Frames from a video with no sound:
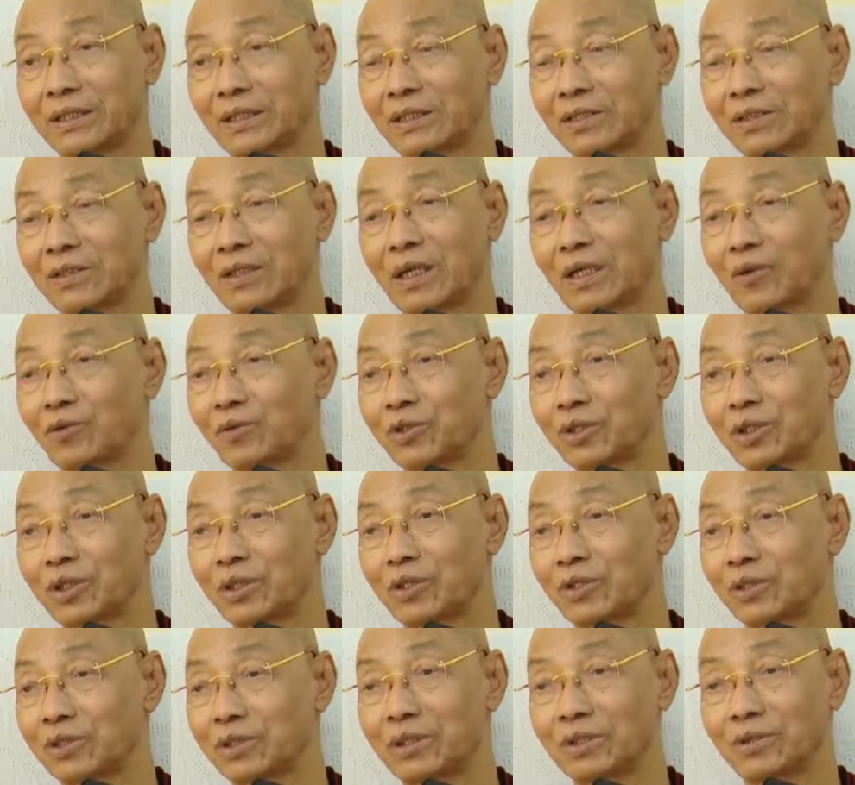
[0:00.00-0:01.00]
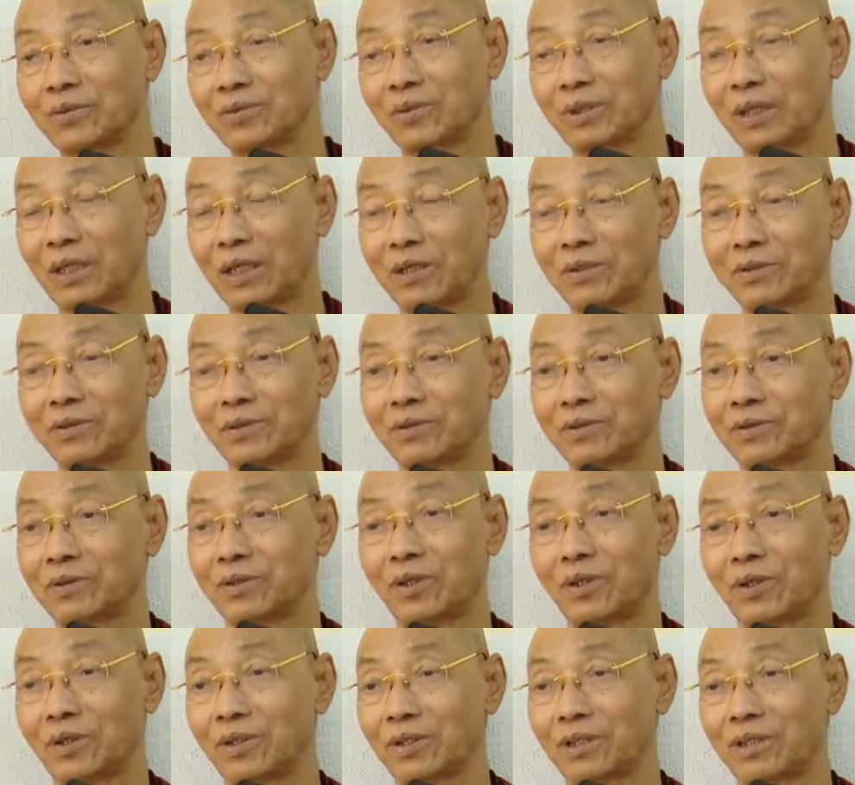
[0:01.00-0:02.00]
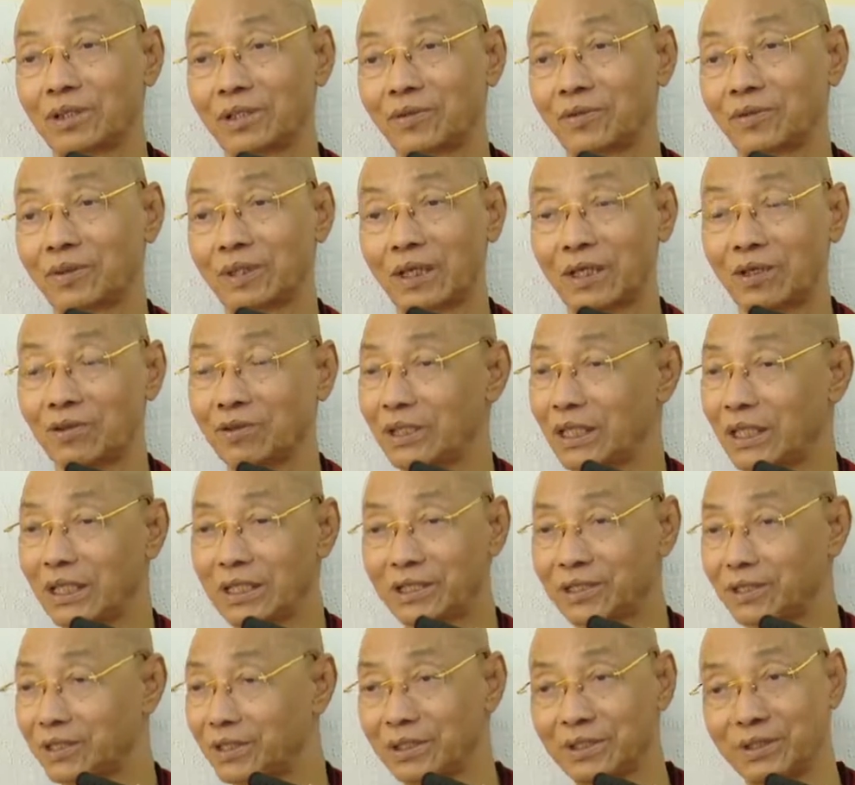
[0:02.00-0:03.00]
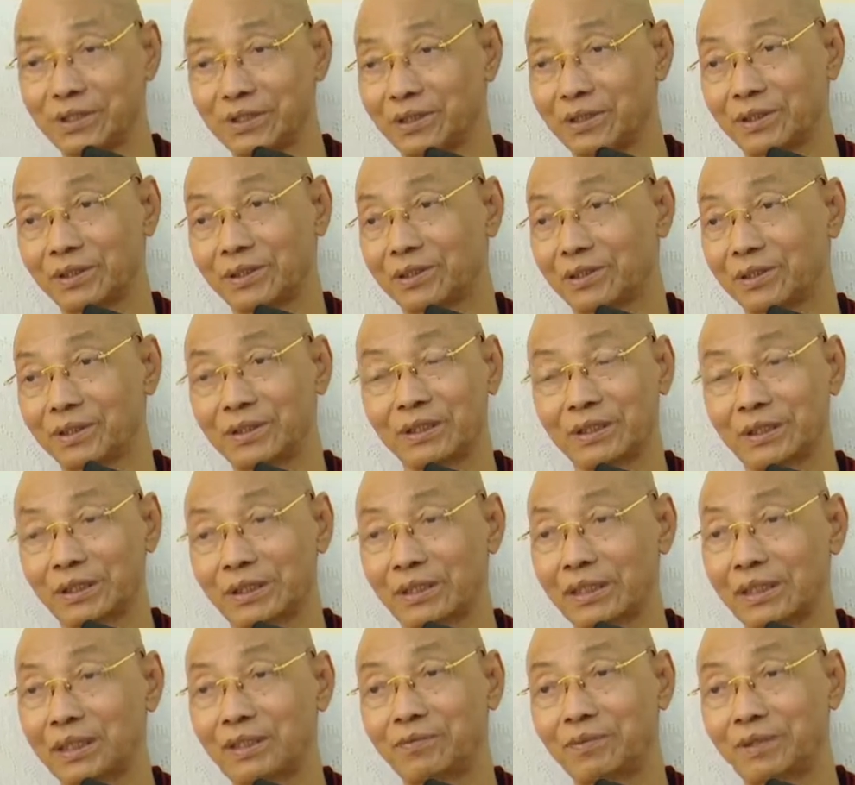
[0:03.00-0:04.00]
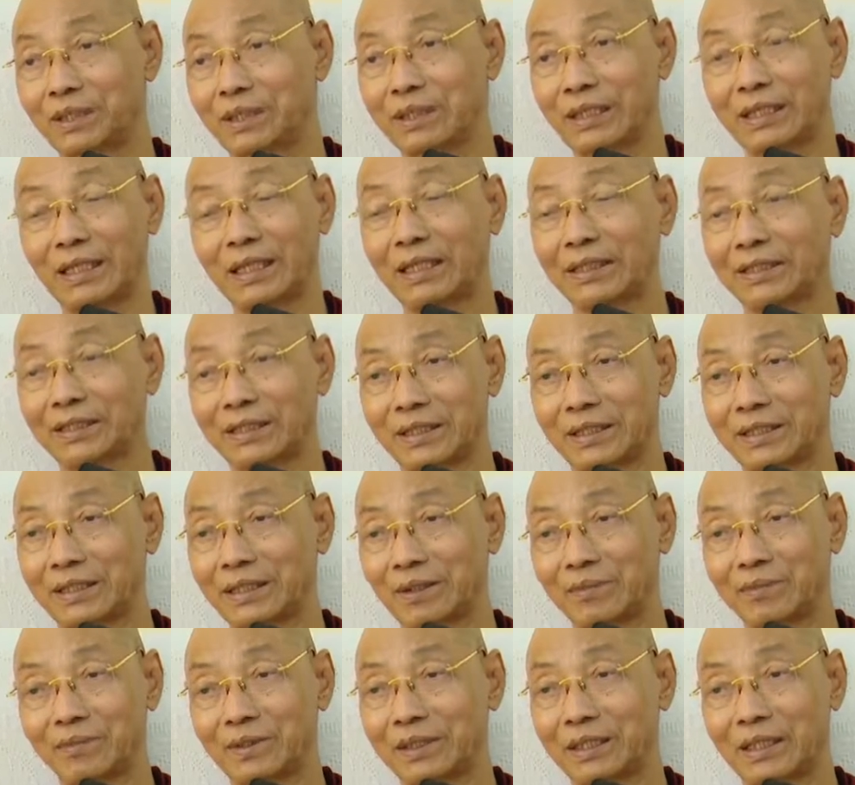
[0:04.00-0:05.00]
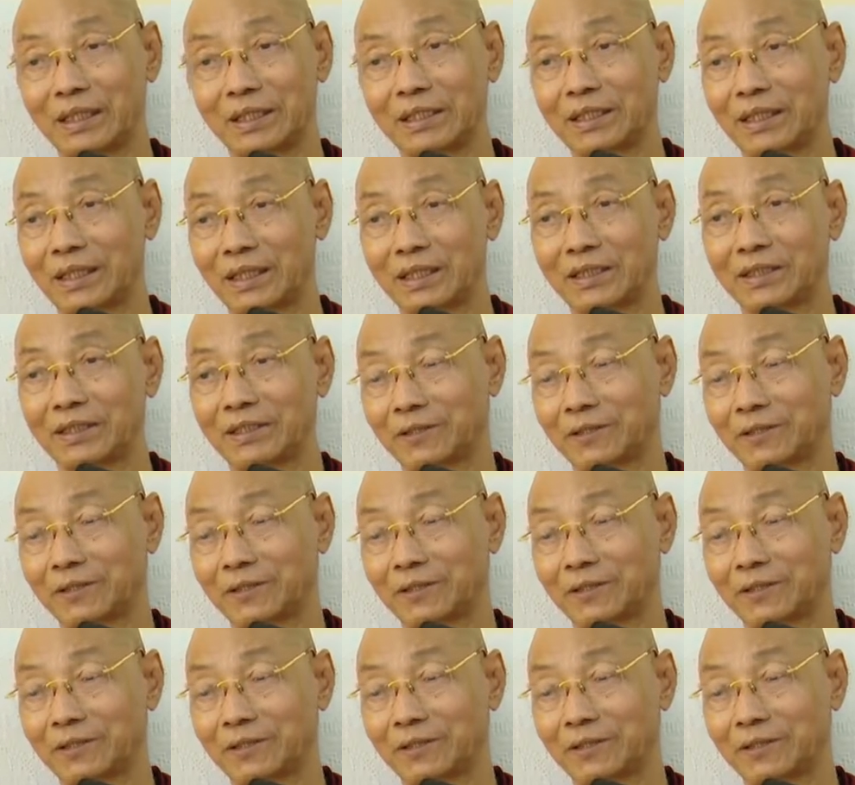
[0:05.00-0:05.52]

wrong thought, wrong talk, wrong actions. If there is a Sampajanya,